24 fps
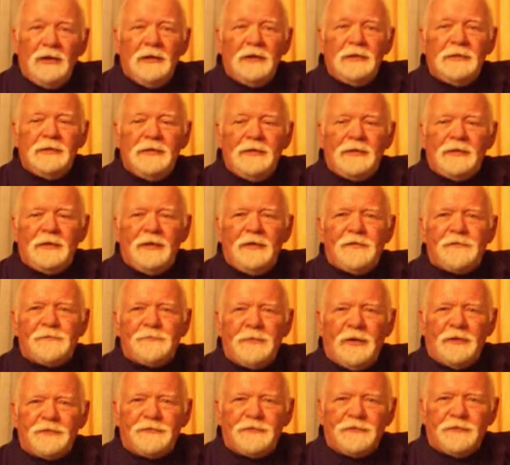lit at
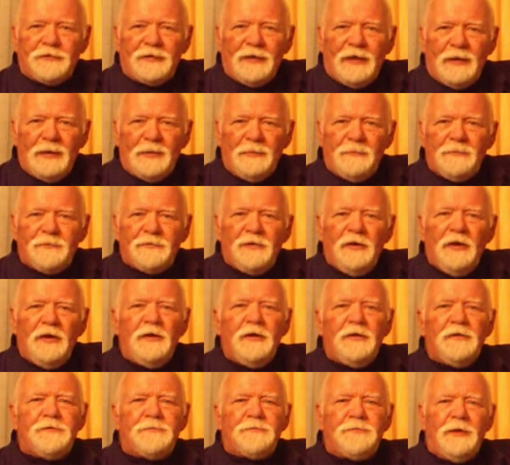special times,
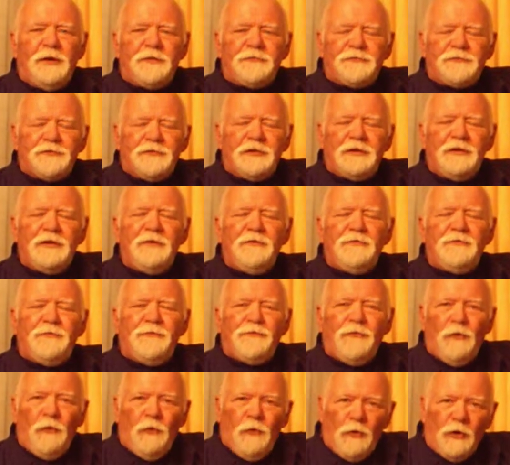especially
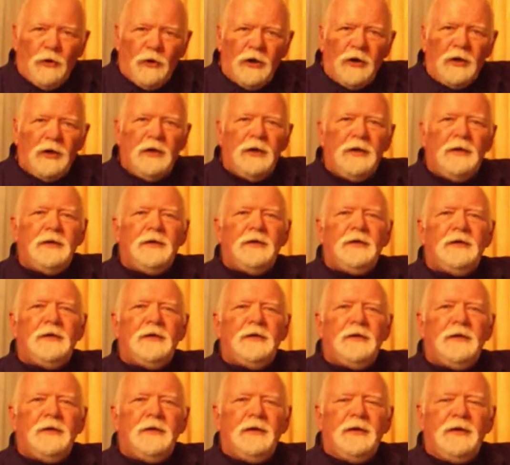for
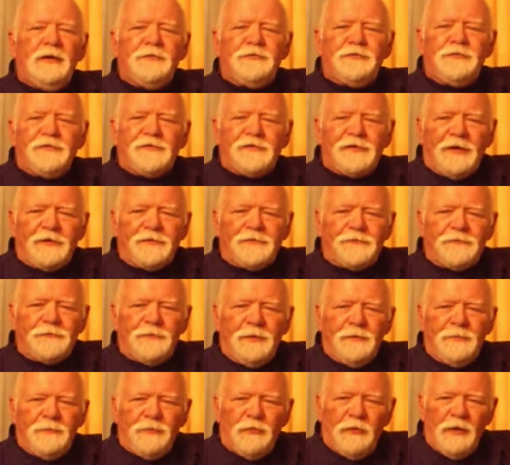
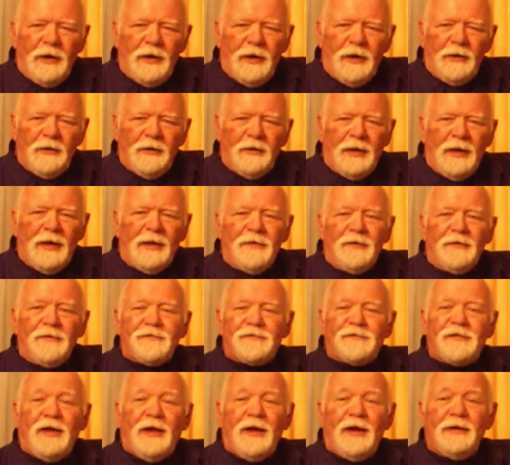intercessory prayer and a
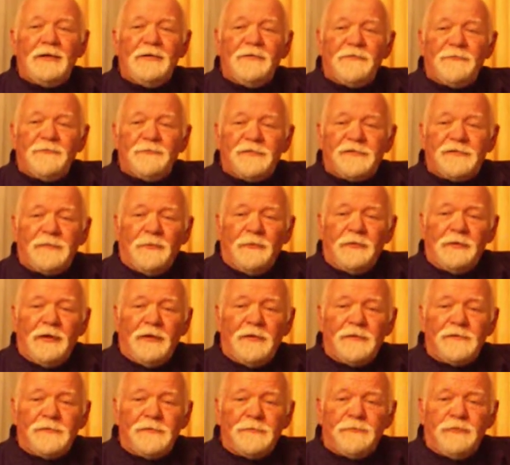sign of someone
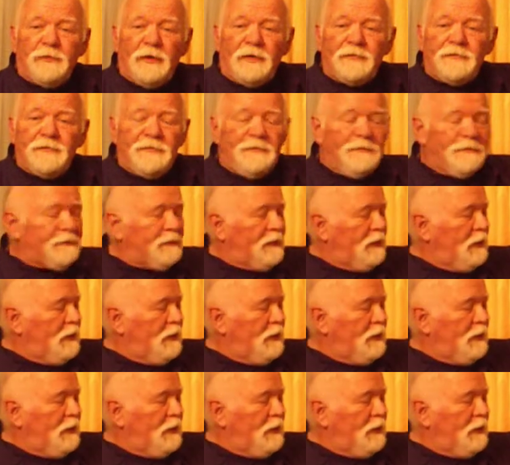else's presence.